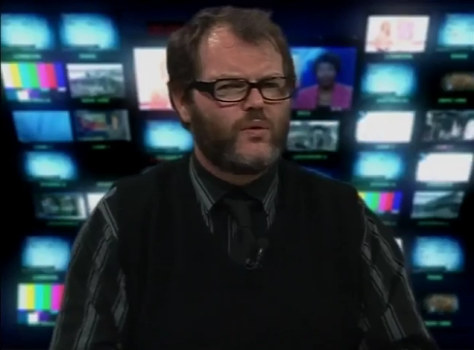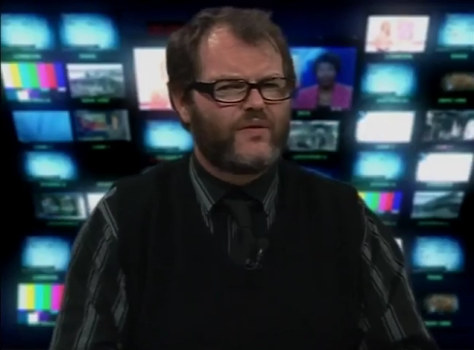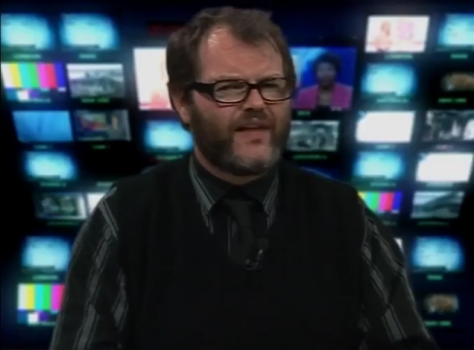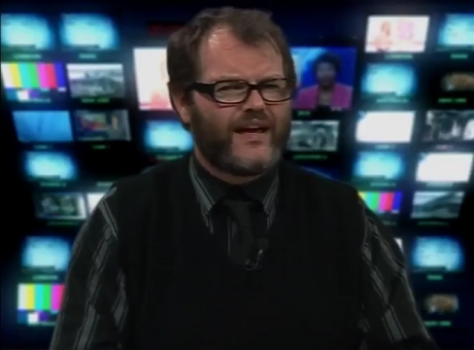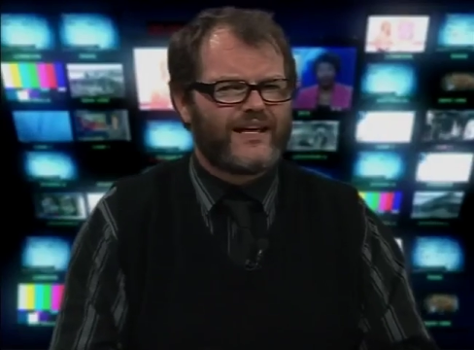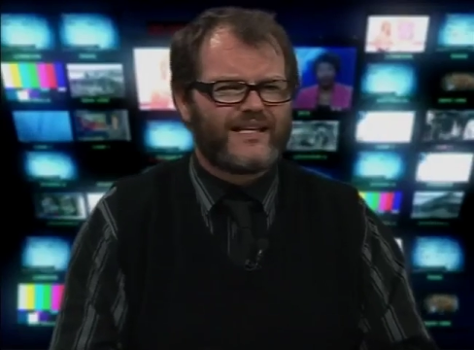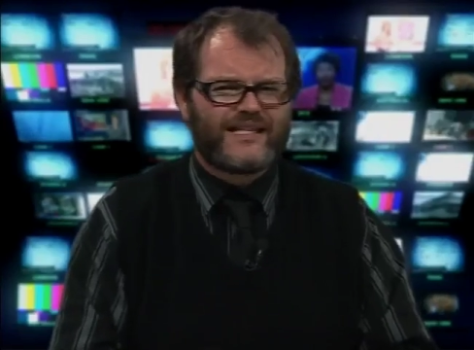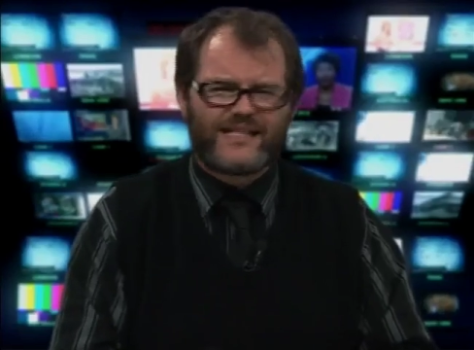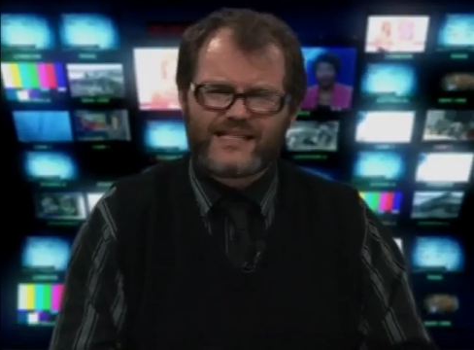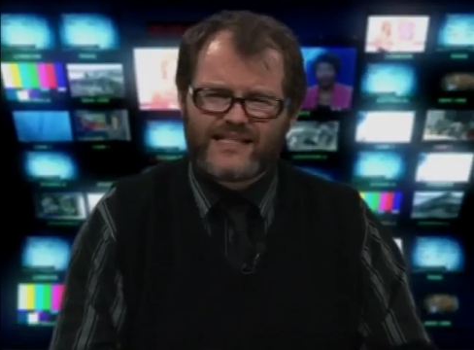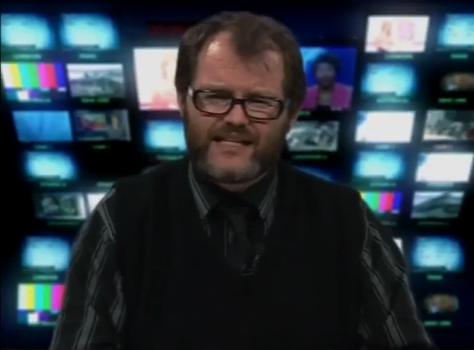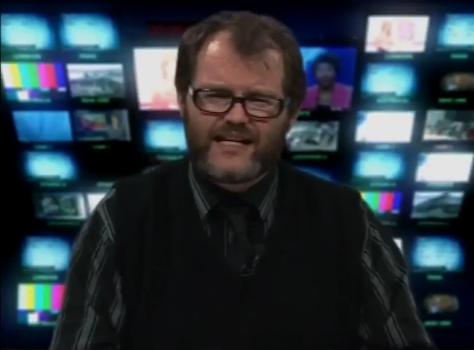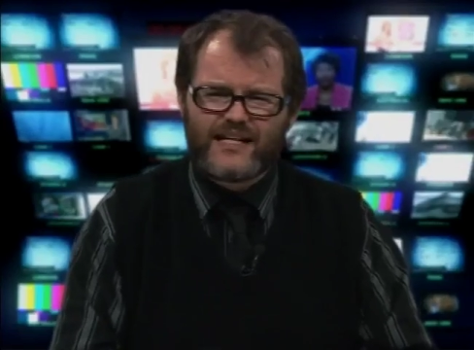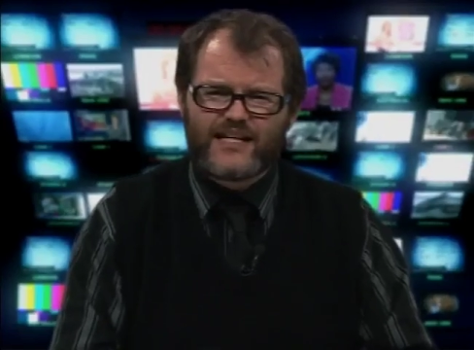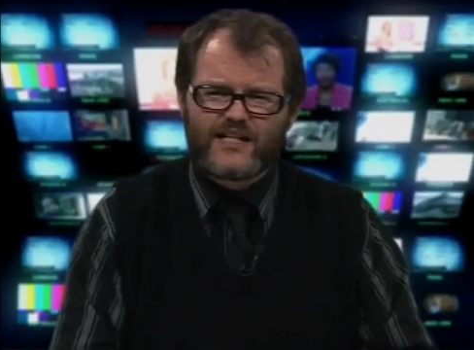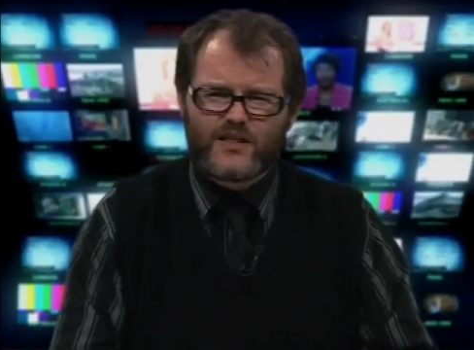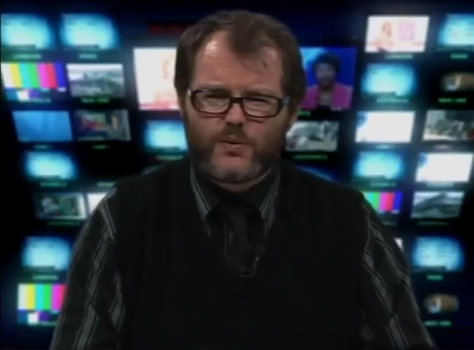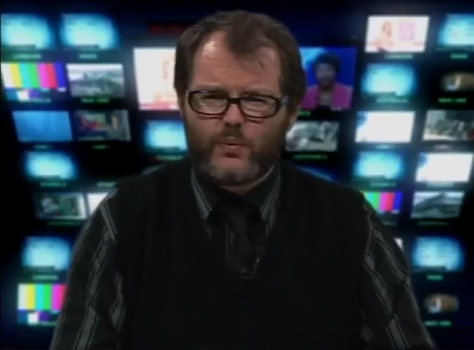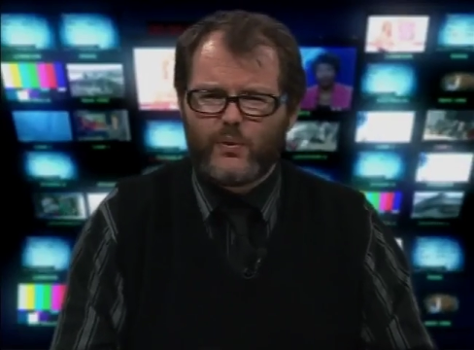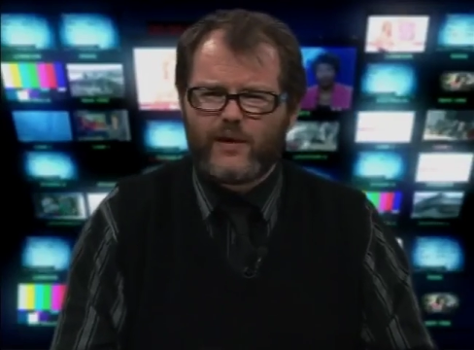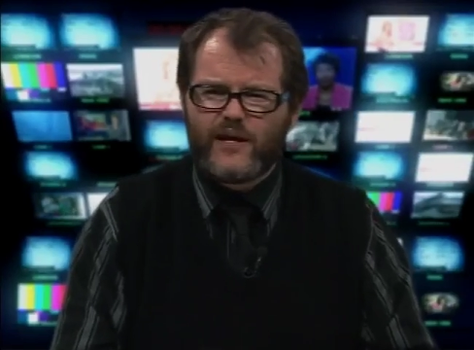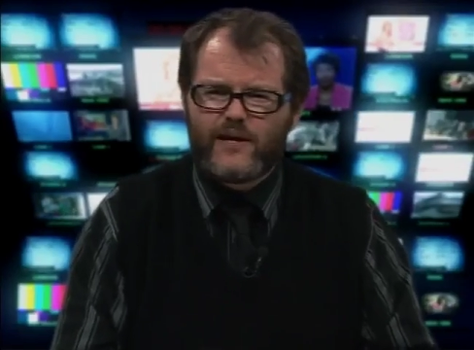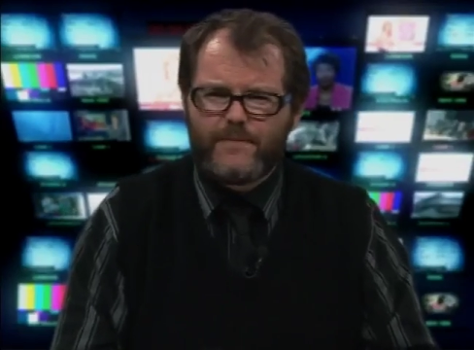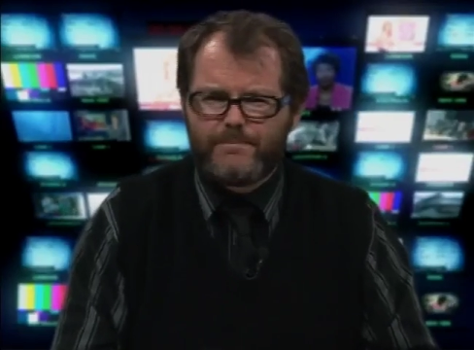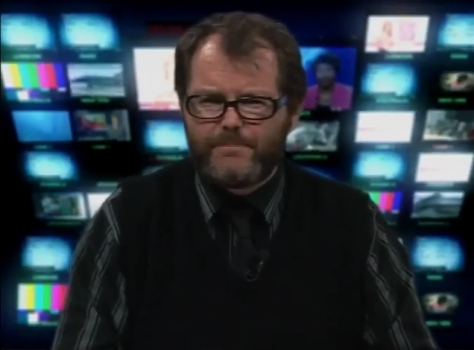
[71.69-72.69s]
with a
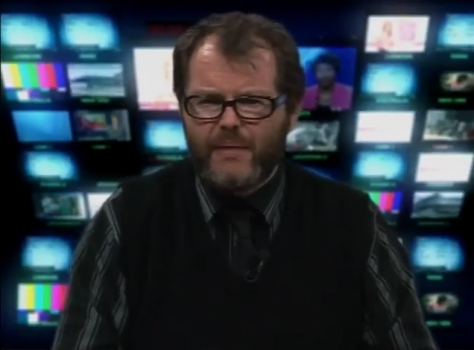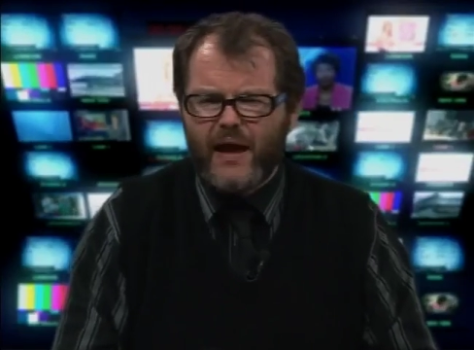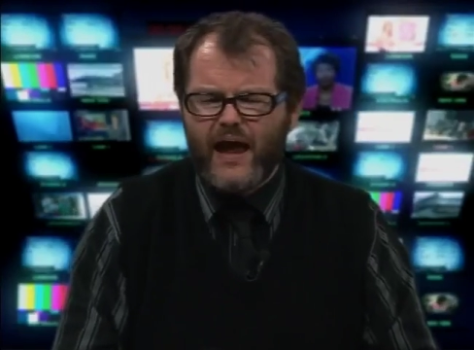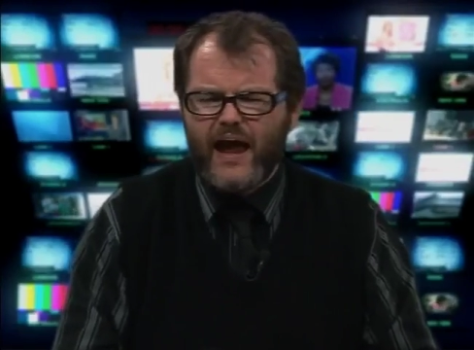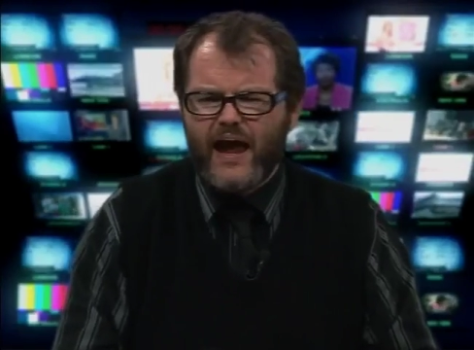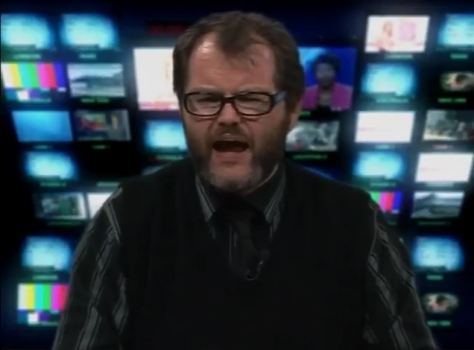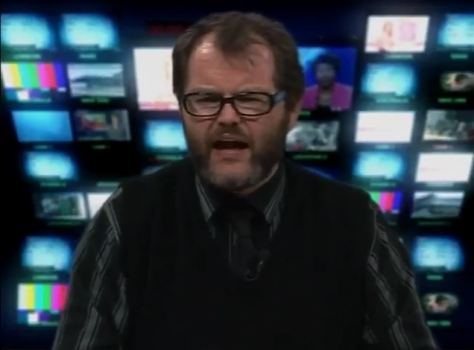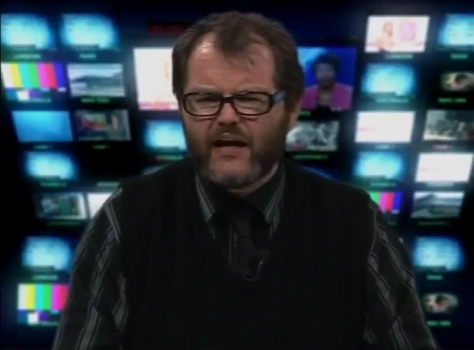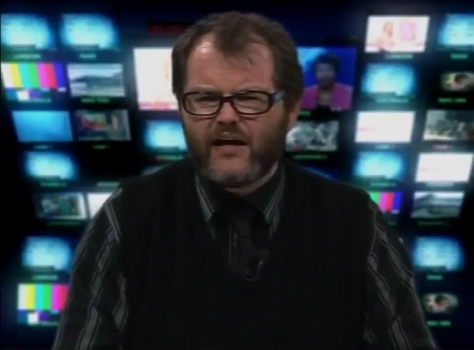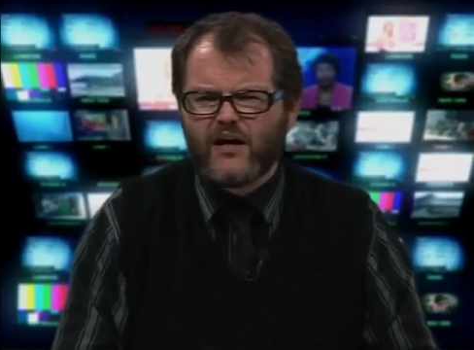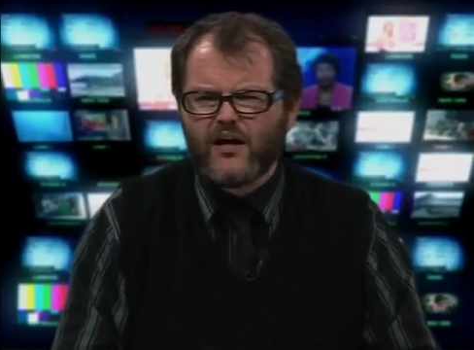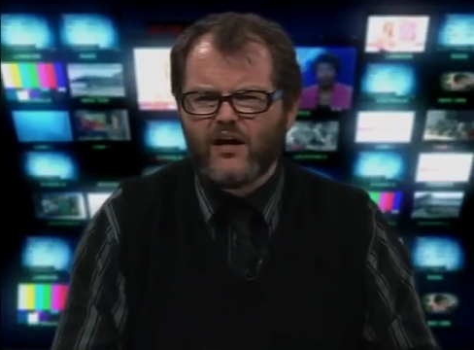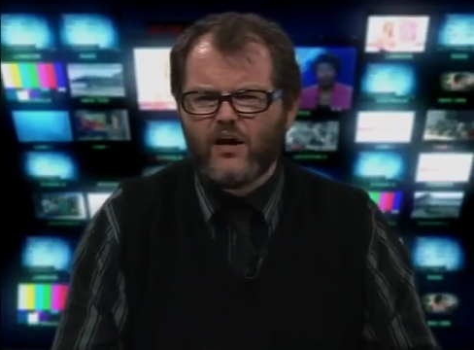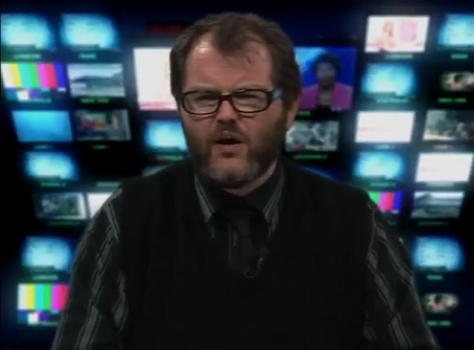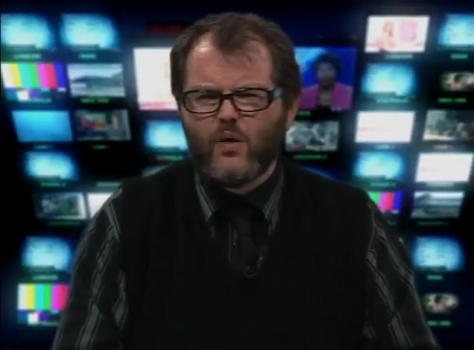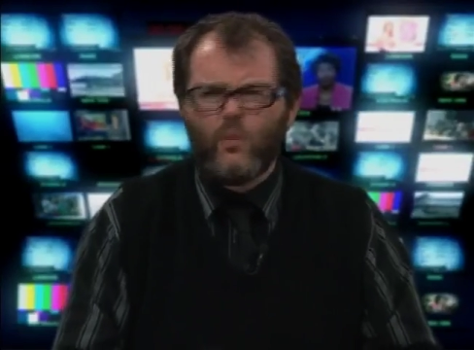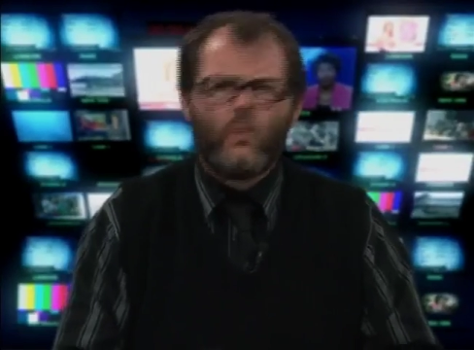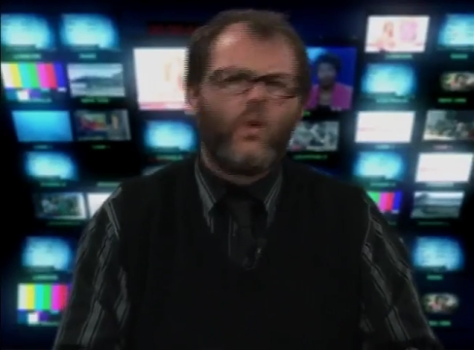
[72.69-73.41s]
6-week ban,